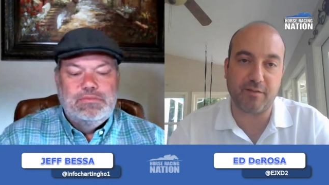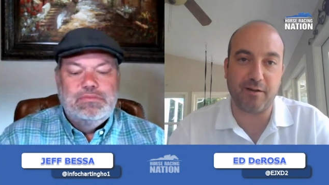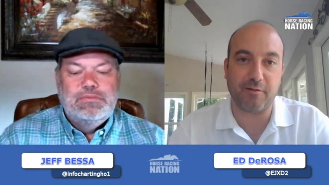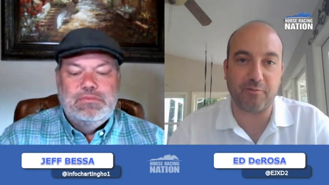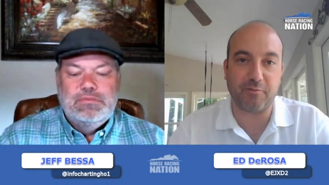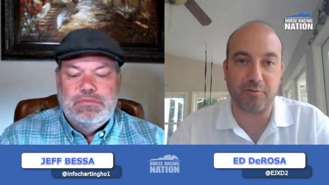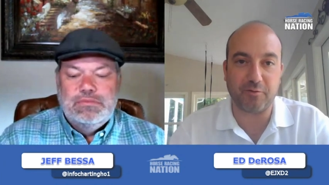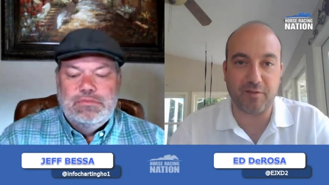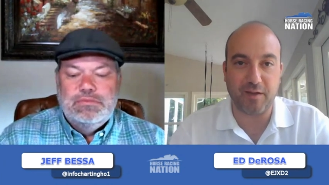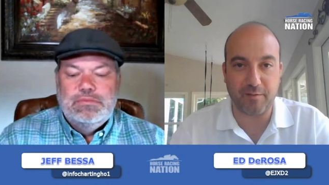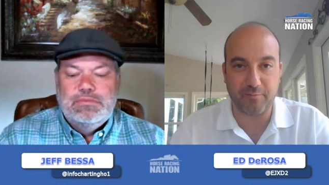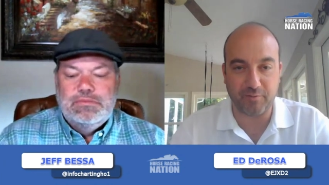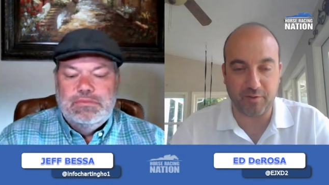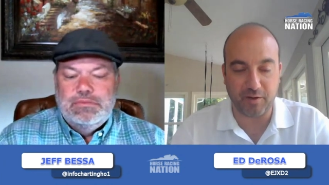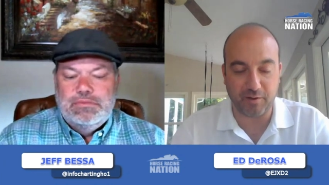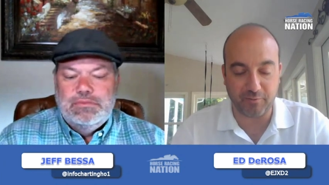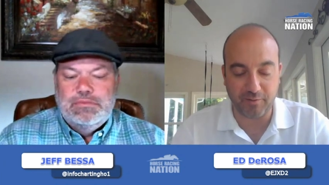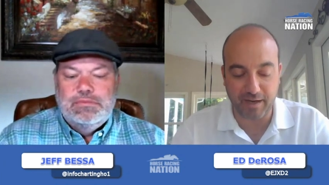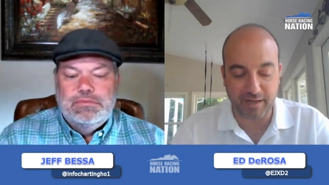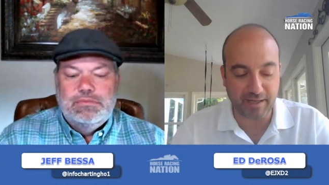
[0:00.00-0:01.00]
Speaker 1: several times
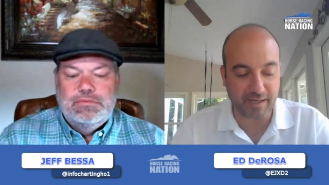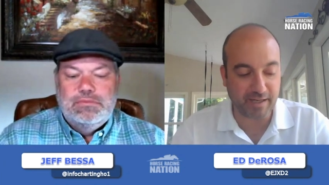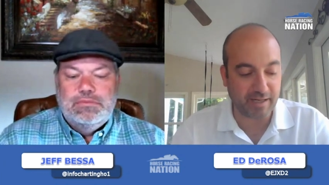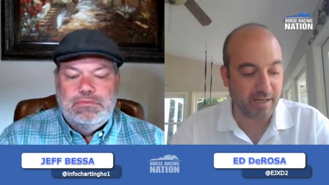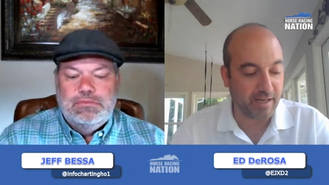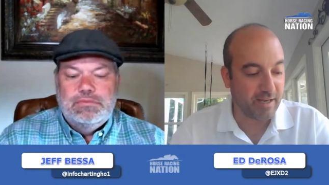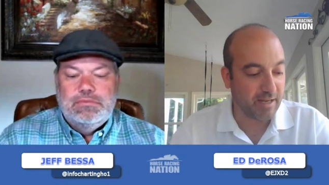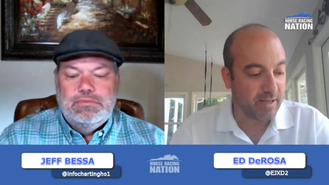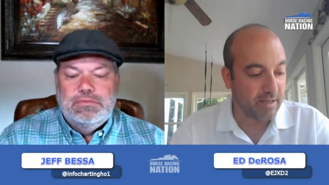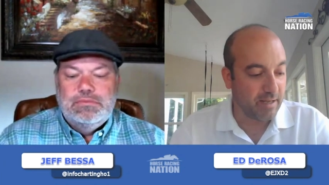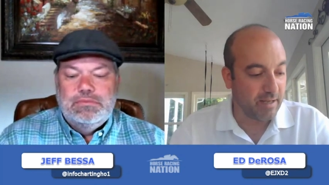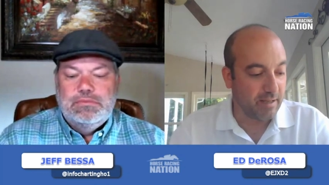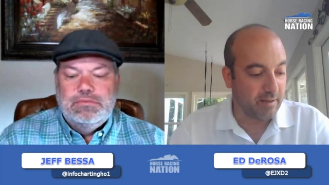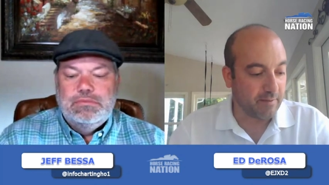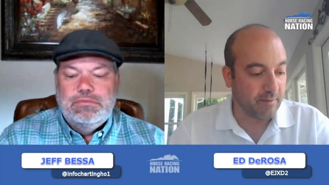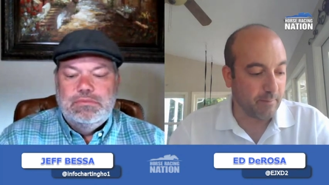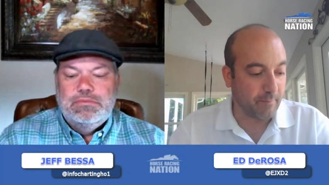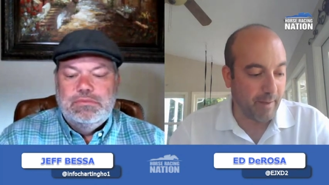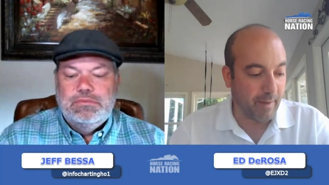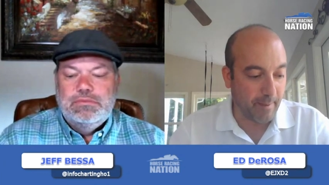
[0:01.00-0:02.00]
already,
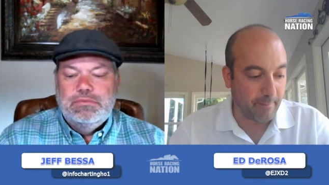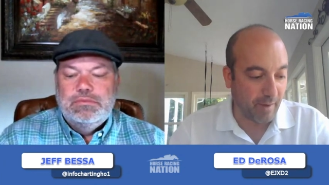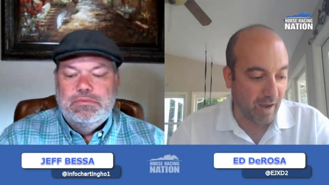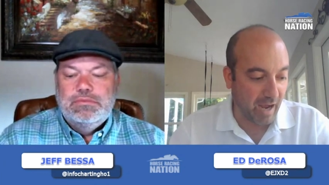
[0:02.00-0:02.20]
the Met